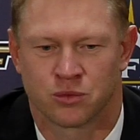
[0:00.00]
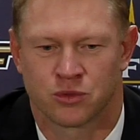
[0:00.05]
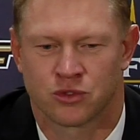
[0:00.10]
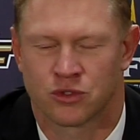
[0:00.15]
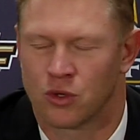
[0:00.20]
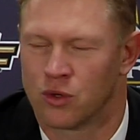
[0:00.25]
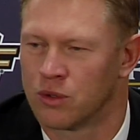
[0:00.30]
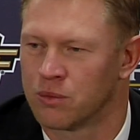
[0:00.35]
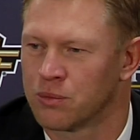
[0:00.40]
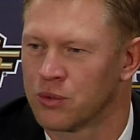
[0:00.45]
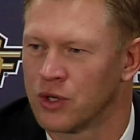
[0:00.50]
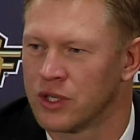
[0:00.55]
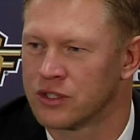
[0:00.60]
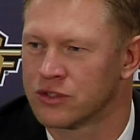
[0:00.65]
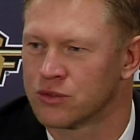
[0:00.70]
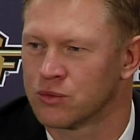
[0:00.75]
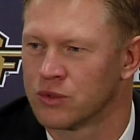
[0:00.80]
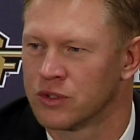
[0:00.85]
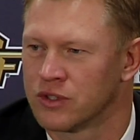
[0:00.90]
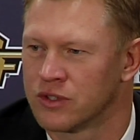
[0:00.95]
so
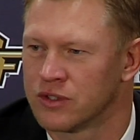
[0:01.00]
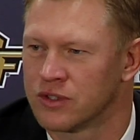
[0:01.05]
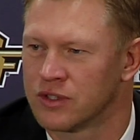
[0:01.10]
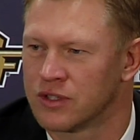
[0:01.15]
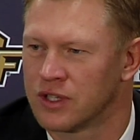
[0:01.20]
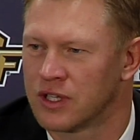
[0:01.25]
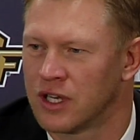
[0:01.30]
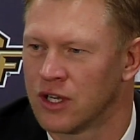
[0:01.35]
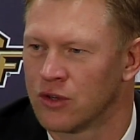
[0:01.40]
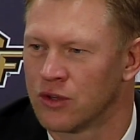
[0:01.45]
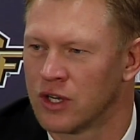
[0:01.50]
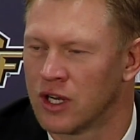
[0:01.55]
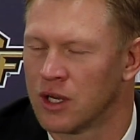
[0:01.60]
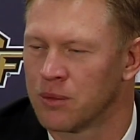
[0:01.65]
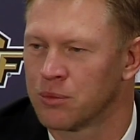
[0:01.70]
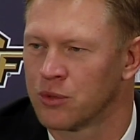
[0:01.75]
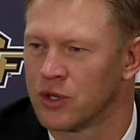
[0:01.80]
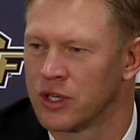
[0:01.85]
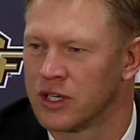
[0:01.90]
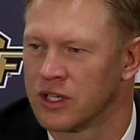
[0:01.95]
impressed with how it
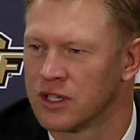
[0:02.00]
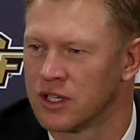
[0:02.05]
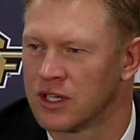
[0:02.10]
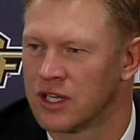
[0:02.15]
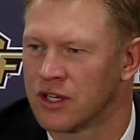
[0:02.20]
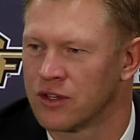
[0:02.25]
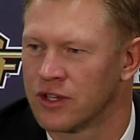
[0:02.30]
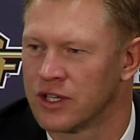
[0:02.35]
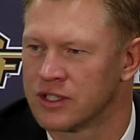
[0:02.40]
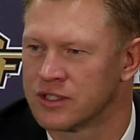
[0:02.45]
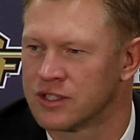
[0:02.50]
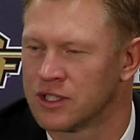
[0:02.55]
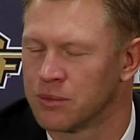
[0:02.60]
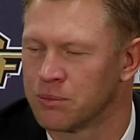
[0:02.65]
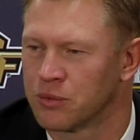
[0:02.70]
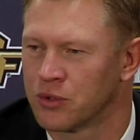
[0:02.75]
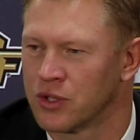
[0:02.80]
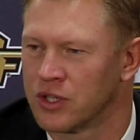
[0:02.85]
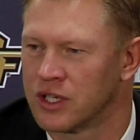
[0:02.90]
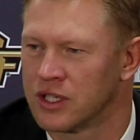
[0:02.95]
operated and how that
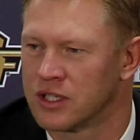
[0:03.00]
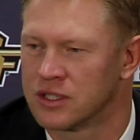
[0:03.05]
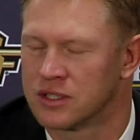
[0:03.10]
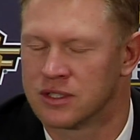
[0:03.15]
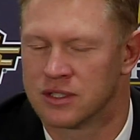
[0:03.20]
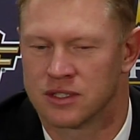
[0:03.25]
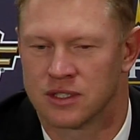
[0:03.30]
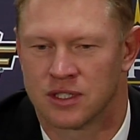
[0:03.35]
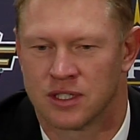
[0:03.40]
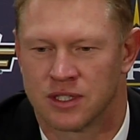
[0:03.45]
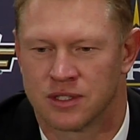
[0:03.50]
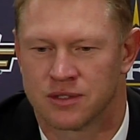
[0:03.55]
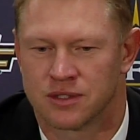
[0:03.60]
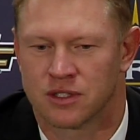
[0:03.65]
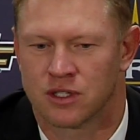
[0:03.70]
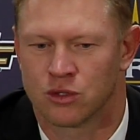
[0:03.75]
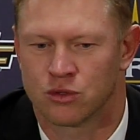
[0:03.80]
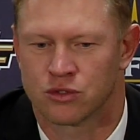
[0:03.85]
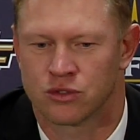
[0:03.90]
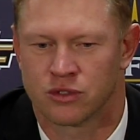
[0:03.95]
team played.
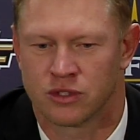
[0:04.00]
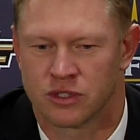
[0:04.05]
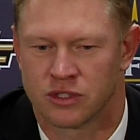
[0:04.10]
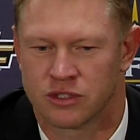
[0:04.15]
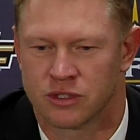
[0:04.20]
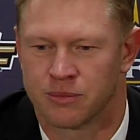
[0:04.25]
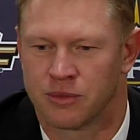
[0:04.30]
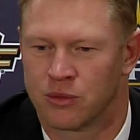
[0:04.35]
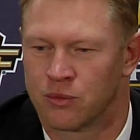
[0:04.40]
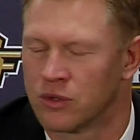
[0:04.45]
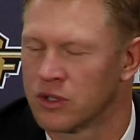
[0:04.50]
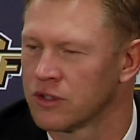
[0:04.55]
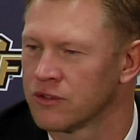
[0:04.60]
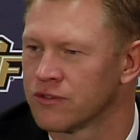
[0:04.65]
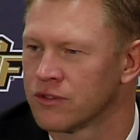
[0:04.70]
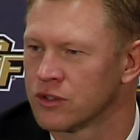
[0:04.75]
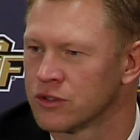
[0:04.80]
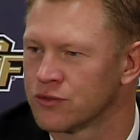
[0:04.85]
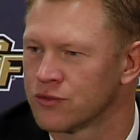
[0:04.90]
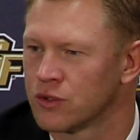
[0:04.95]
Coach O'Leary is going to be one of the
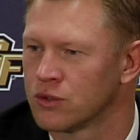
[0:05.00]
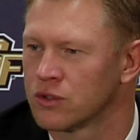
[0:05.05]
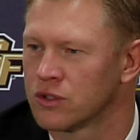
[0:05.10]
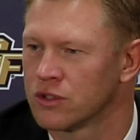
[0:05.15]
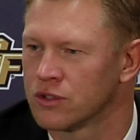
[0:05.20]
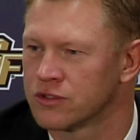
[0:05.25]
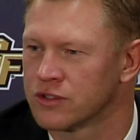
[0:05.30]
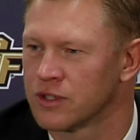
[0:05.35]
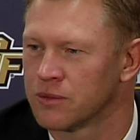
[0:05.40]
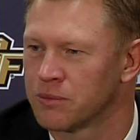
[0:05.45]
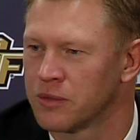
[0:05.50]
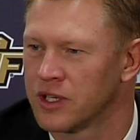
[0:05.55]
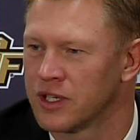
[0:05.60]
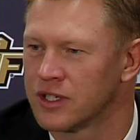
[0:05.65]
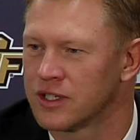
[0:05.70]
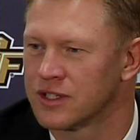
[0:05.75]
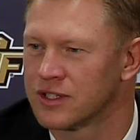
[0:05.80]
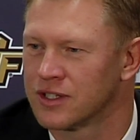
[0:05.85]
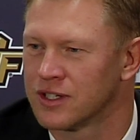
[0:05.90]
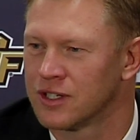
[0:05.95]
first phone calls I
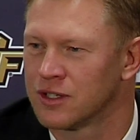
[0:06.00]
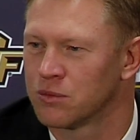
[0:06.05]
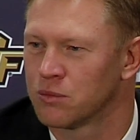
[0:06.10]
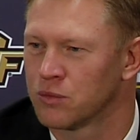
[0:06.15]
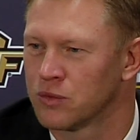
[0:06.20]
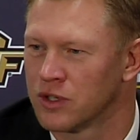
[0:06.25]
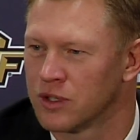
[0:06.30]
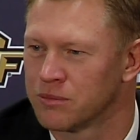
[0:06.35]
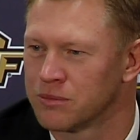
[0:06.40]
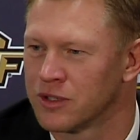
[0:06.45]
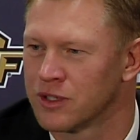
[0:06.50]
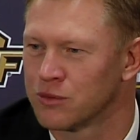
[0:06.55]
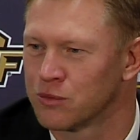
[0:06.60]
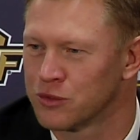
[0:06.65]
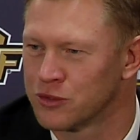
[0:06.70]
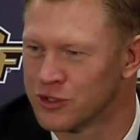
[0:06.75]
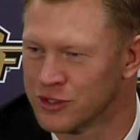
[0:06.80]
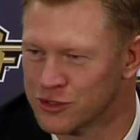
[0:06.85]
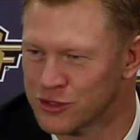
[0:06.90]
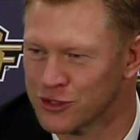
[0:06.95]
make when I'm done
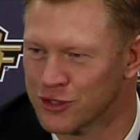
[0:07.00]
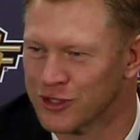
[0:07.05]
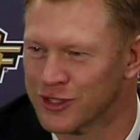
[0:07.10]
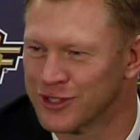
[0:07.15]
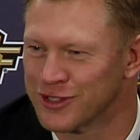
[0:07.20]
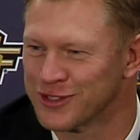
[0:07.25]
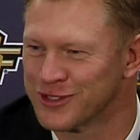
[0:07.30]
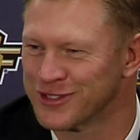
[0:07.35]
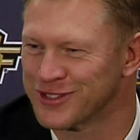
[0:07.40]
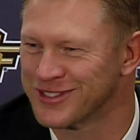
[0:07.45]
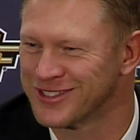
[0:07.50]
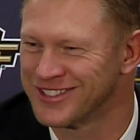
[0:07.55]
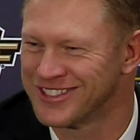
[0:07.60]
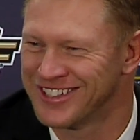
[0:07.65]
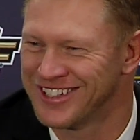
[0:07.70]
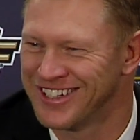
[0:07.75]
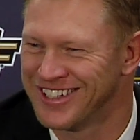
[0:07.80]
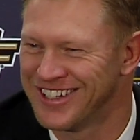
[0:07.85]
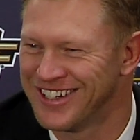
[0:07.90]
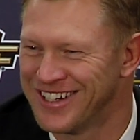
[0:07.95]
with this circus,
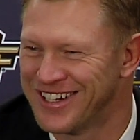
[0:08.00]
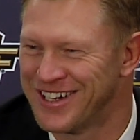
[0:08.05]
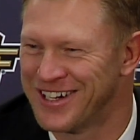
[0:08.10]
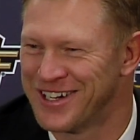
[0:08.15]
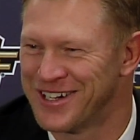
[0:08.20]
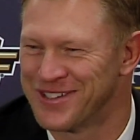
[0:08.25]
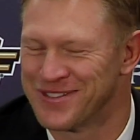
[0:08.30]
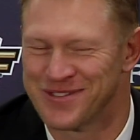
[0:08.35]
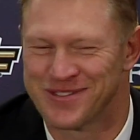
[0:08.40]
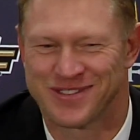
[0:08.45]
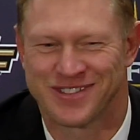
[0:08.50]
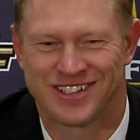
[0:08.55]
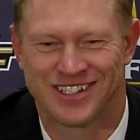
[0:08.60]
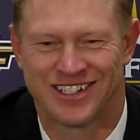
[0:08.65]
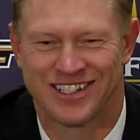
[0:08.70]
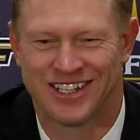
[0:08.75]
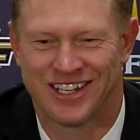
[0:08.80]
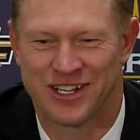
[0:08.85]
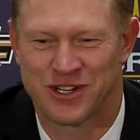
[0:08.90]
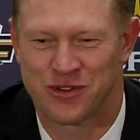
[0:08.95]

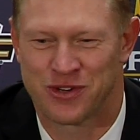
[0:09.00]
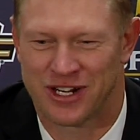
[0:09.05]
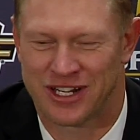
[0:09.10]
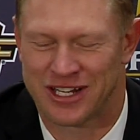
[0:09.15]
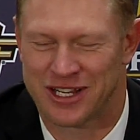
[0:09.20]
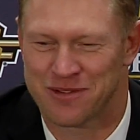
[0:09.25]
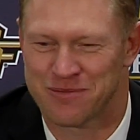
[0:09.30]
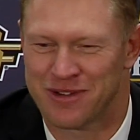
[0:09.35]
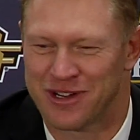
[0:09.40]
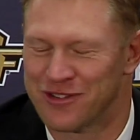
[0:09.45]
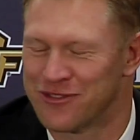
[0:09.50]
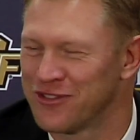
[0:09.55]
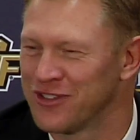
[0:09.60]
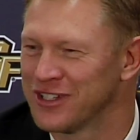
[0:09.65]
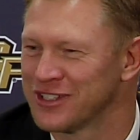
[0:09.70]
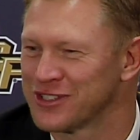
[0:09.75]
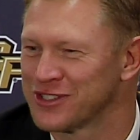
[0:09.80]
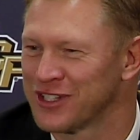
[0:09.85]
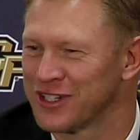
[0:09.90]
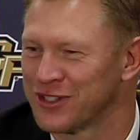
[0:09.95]
when I get my
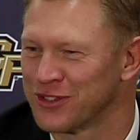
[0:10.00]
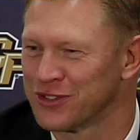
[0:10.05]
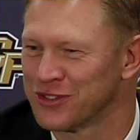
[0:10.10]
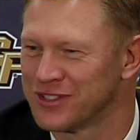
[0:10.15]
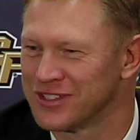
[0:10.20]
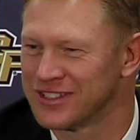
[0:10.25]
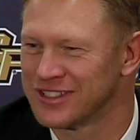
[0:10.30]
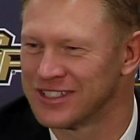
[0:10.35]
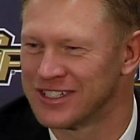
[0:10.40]
feet settled.